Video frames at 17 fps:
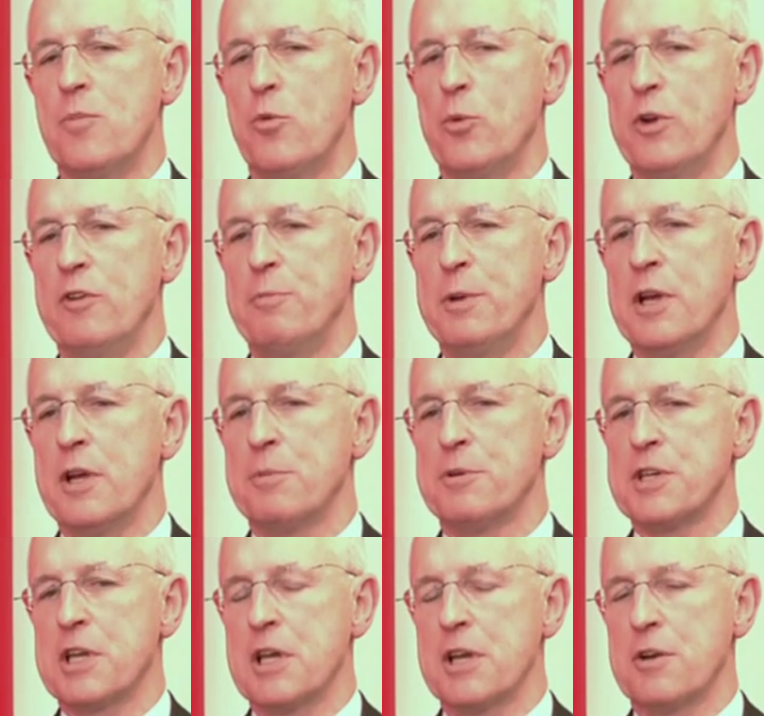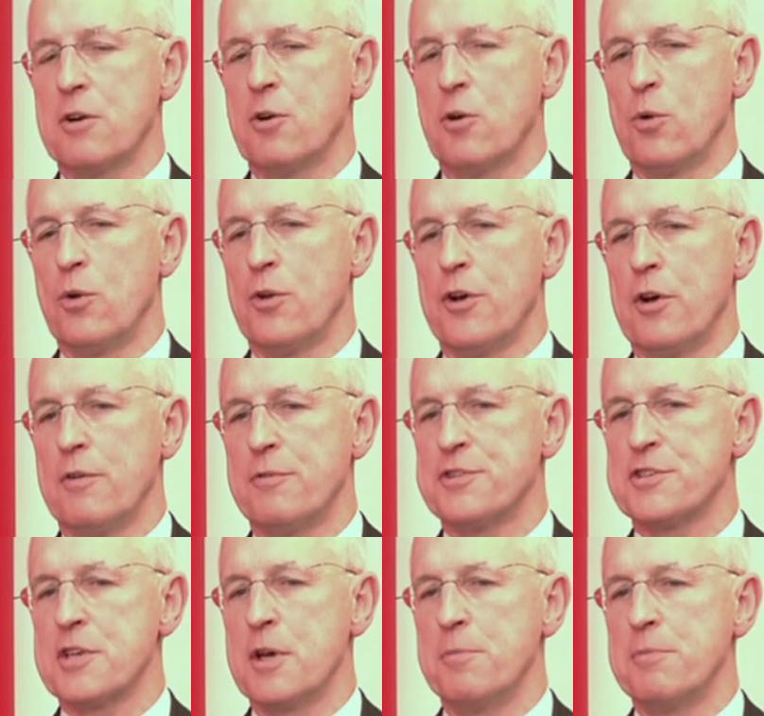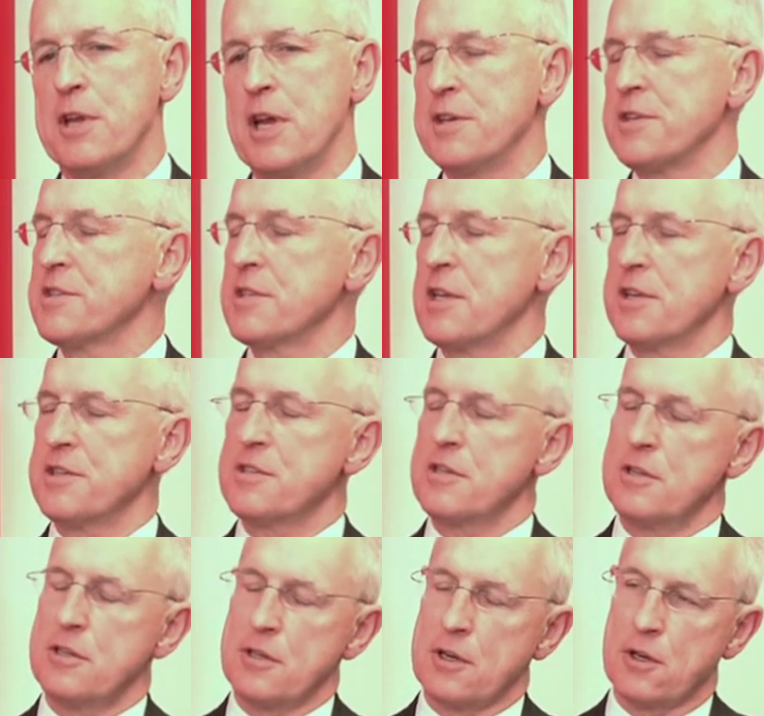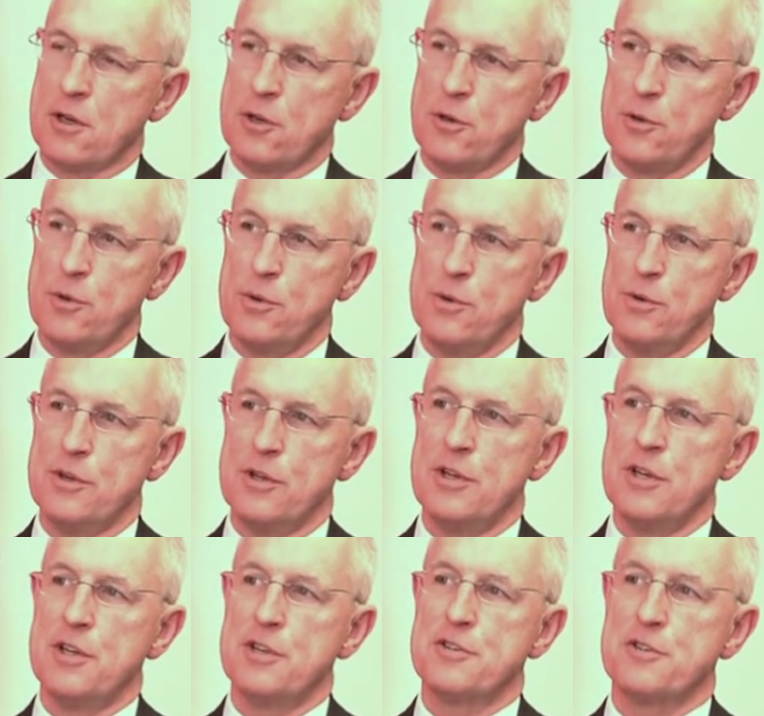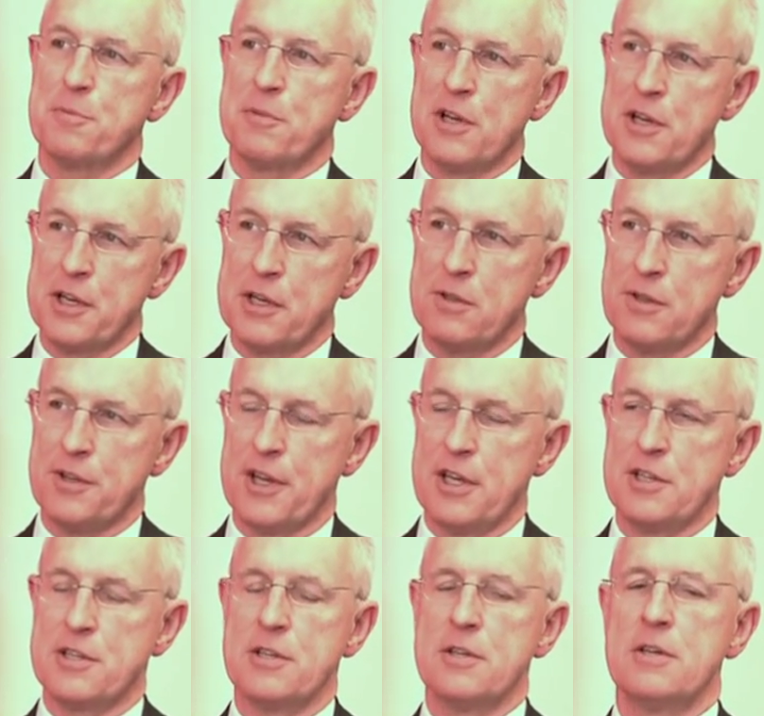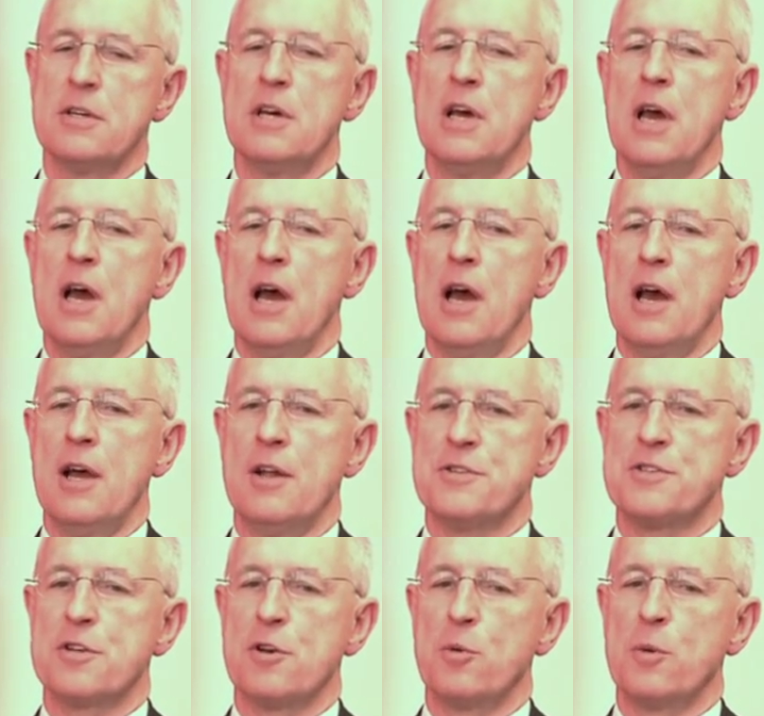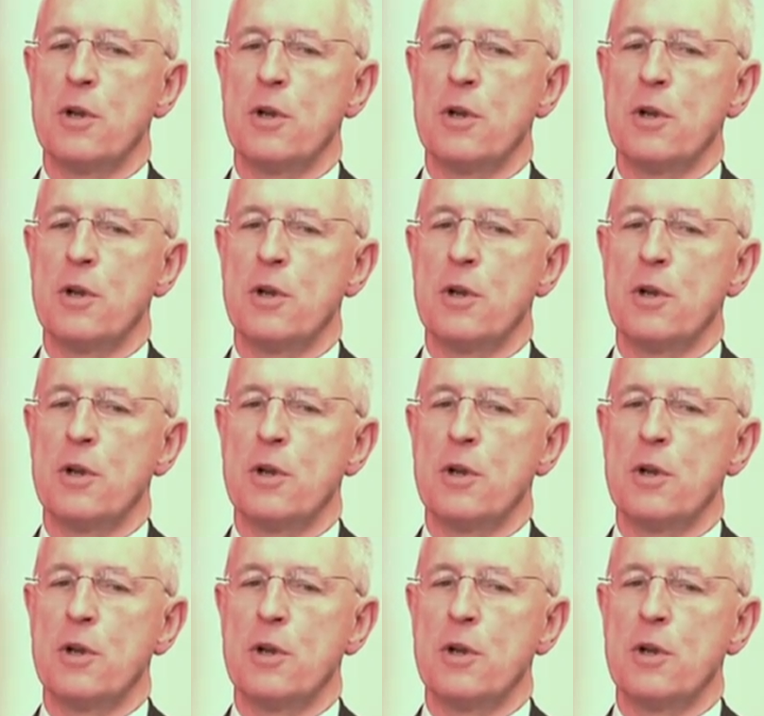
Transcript: We've been able to get hold of some data sets that include some clinical data, and so